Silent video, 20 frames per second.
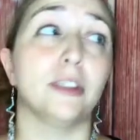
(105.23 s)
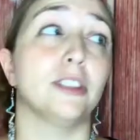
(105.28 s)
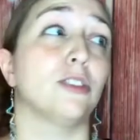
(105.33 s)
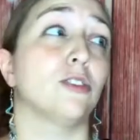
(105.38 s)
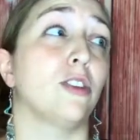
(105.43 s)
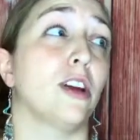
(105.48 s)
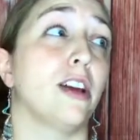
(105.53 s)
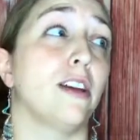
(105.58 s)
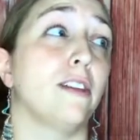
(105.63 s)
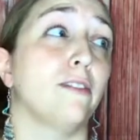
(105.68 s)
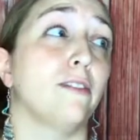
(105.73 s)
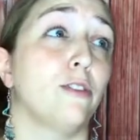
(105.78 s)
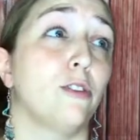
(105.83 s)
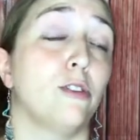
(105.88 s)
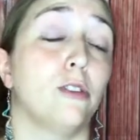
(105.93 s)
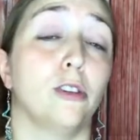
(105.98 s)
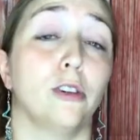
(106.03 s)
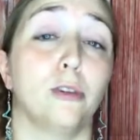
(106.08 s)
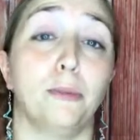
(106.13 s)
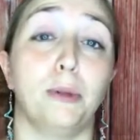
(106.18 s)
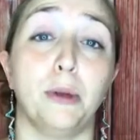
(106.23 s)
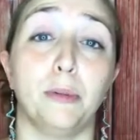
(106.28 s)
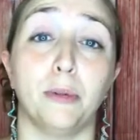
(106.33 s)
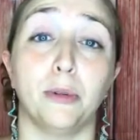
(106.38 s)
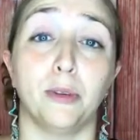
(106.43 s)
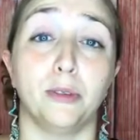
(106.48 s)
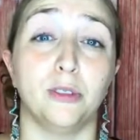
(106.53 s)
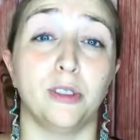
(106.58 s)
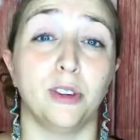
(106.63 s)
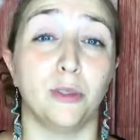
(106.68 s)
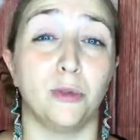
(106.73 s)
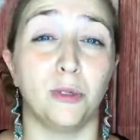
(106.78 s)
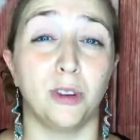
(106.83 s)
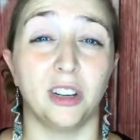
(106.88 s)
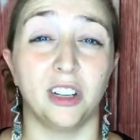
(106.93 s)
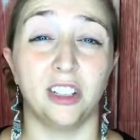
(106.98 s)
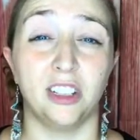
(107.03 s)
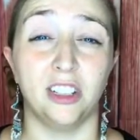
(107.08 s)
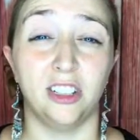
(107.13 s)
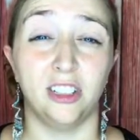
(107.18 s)
It's great for people who don't
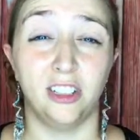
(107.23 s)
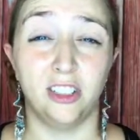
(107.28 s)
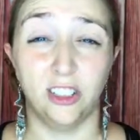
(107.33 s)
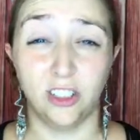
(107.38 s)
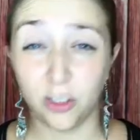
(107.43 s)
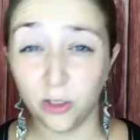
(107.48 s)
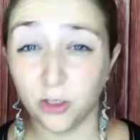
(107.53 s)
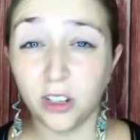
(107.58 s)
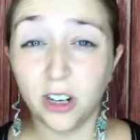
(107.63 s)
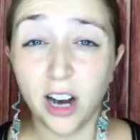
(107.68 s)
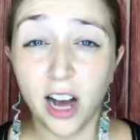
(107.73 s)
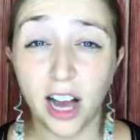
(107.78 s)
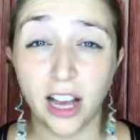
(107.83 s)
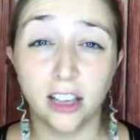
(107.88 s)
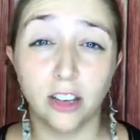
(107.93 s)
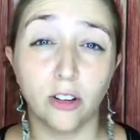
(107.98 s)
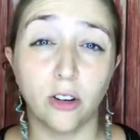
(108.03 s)
want to do a lot.